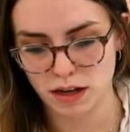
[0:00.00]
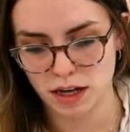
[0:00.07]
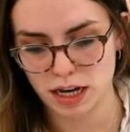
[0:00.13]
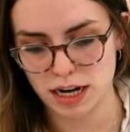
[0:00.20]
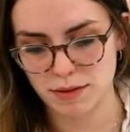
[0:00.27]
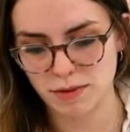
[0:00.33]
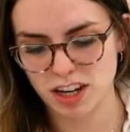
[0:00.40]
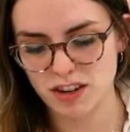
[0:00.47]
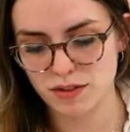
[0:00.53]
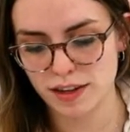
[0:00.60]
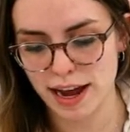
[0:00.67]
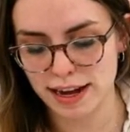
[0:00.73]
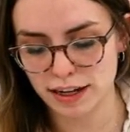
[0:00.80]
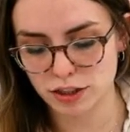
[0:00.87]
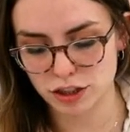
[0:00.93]
And I'm gonna use
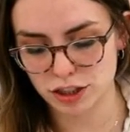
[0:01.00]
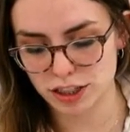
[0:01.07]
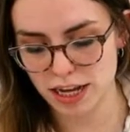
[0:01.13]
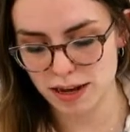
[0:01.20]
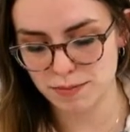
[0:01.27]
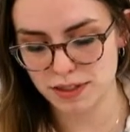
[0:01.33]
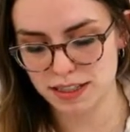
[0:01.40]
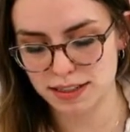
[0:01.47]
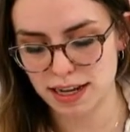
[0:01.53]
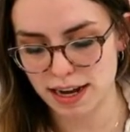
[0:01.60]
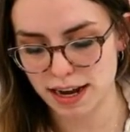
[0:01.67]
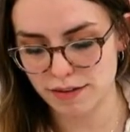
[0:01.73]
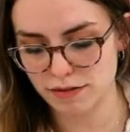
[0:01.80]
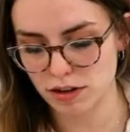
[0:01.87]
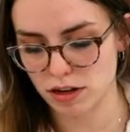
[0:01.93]
extra tape since I
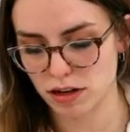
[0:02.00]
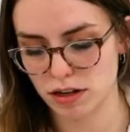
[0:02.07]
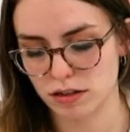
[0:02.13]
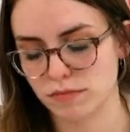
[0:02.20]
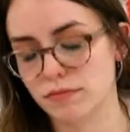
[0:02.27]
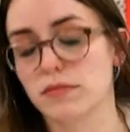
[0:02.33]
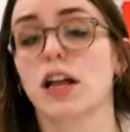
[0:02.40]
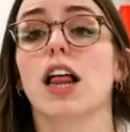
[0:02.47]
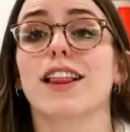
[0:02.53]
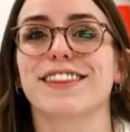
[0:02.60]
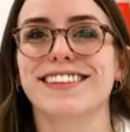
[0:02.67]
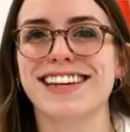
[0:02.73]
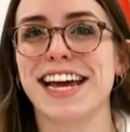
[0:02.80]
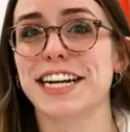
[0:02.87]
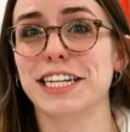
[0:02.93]
have a
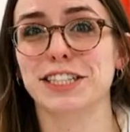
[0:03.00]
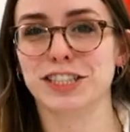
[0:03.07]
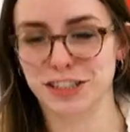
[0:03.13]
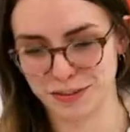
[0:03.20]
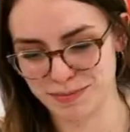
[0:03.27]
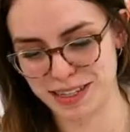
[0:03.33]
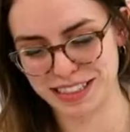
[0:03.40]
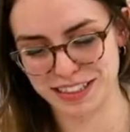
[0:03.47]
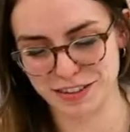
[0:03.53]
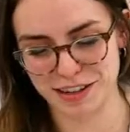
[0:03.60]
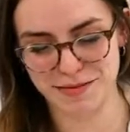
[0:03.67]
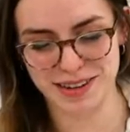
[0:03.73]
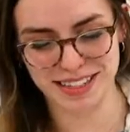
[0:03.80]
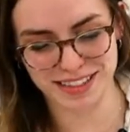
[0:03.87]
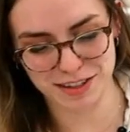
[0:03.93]
10 inch piece of
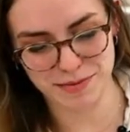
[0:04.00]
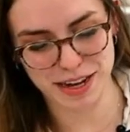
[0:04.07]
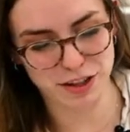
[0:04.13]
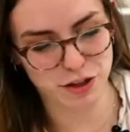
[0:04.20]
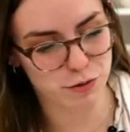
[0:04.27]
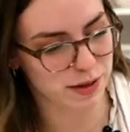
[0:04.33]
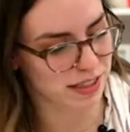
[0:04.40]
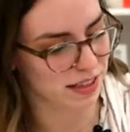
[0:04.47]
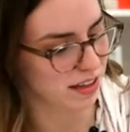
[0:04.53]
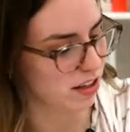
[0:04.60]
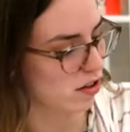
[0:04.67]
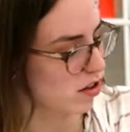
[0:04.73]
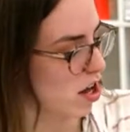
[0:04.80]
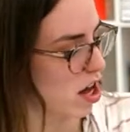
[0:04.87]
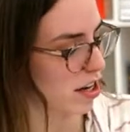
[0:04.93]
ribbon, so my loop is a
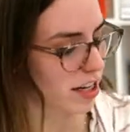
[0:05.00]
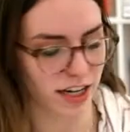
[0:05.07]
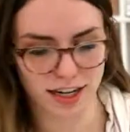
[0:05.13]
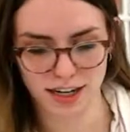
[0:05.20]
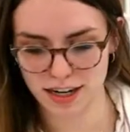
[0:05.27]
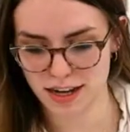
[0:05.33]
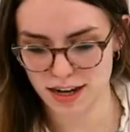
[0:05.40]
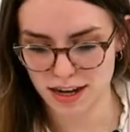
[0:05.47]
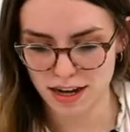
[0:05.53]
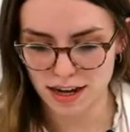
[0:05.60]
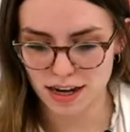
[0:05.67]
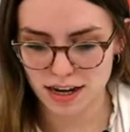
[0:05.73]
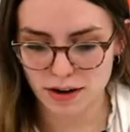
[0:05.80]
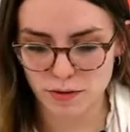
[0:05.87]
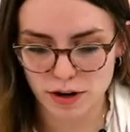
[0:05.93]
little longer.
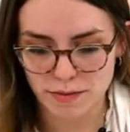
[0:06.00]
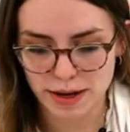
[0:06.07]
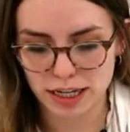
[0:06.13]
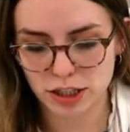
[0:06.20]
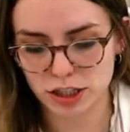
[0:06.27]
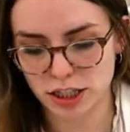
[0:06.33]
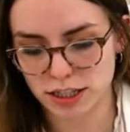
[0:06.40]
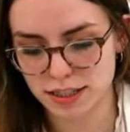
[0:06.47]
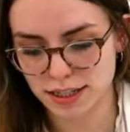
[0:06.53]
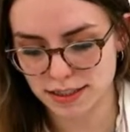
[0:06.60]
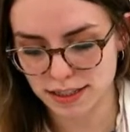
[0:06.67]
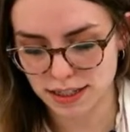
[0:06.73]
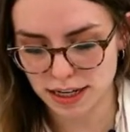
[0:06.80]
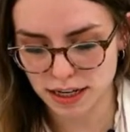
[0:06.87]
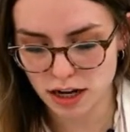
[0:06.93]
And I wanna make sure it
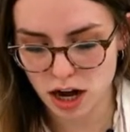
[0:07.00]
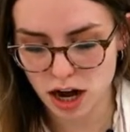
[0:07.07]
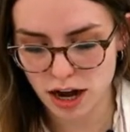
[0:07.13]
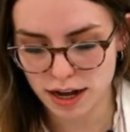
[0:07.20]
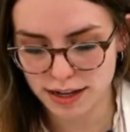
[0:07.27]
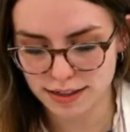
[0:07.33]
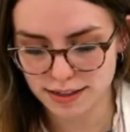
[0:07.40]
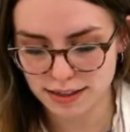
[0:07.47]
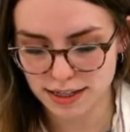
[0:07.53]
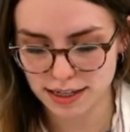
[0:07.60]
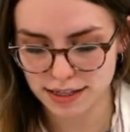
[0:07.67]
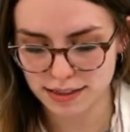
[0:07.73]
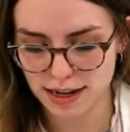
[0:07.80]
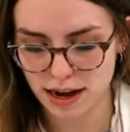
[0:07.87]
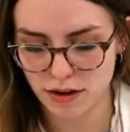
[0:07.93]
doesn't get caught and
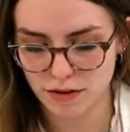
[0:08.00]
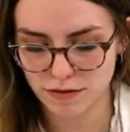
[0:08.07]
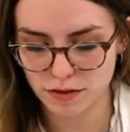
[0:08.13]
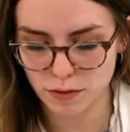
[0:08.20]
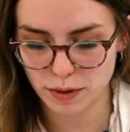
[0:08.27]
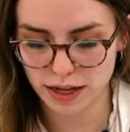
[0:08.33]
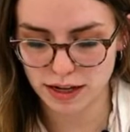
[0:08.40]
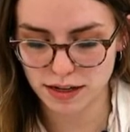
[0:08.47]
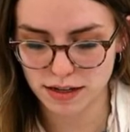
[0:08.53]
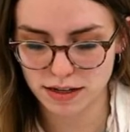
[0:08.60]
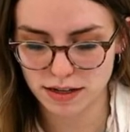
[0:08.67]
stays out of the way.